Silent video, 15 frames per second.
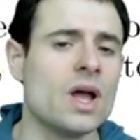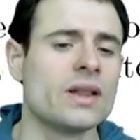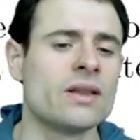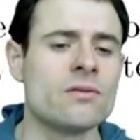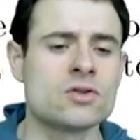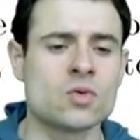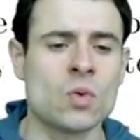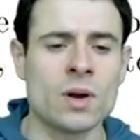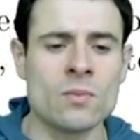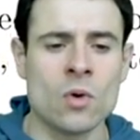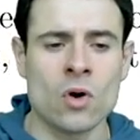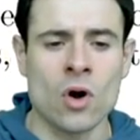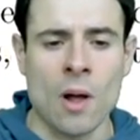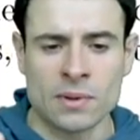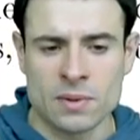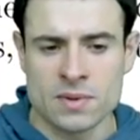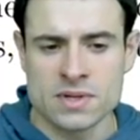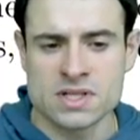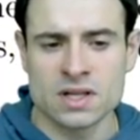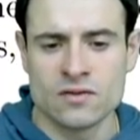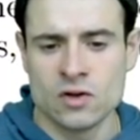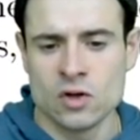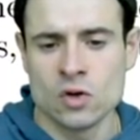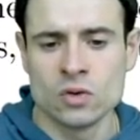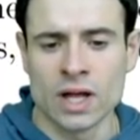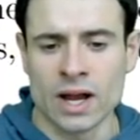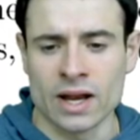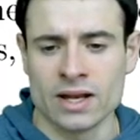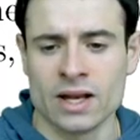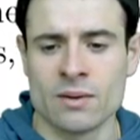There is one more optimistic view that
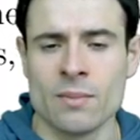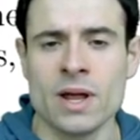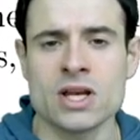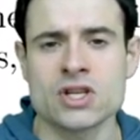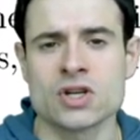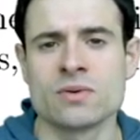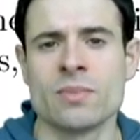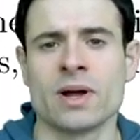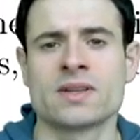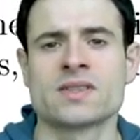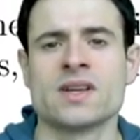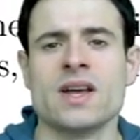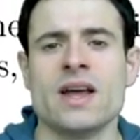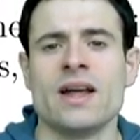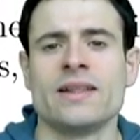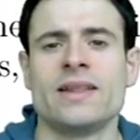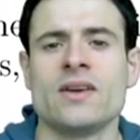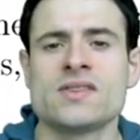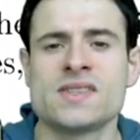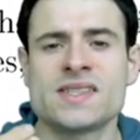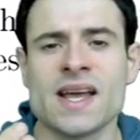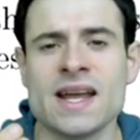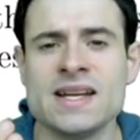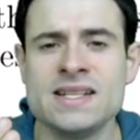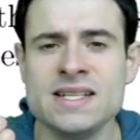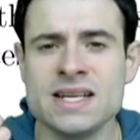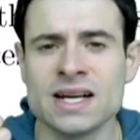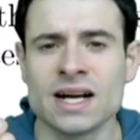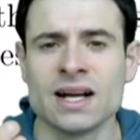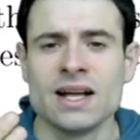I didn't mention, but there's this
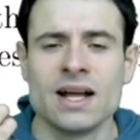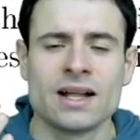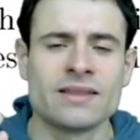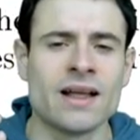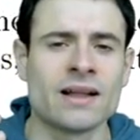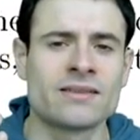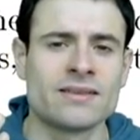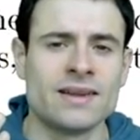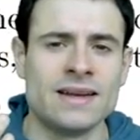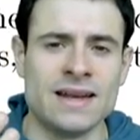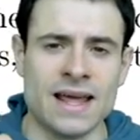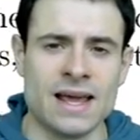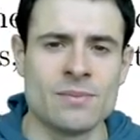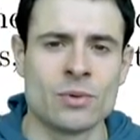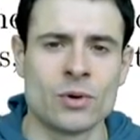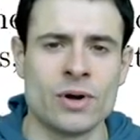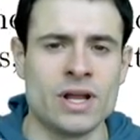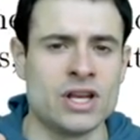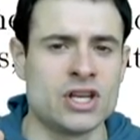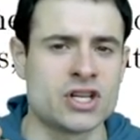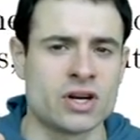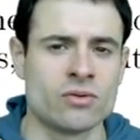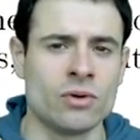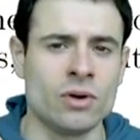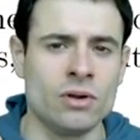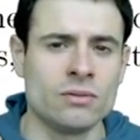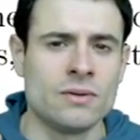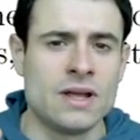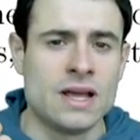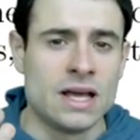idea that labor in general,
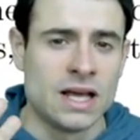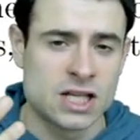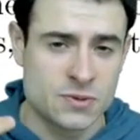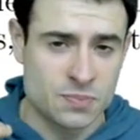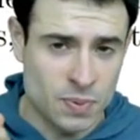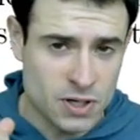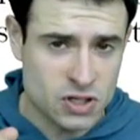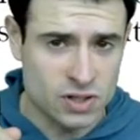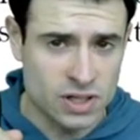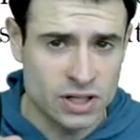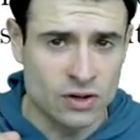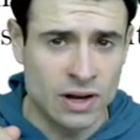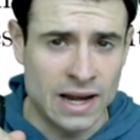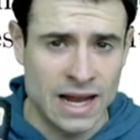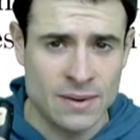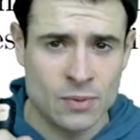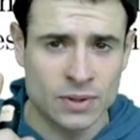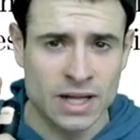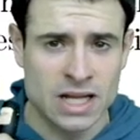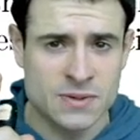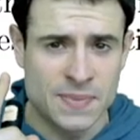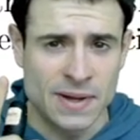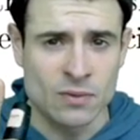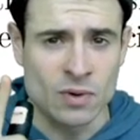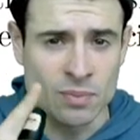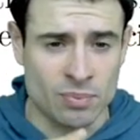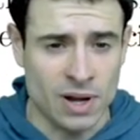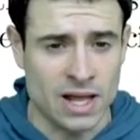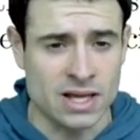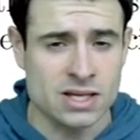especially the labor that is being
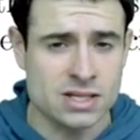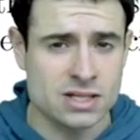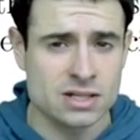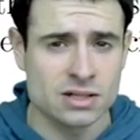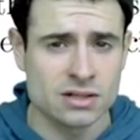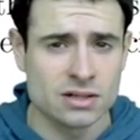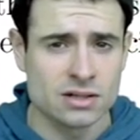replaced,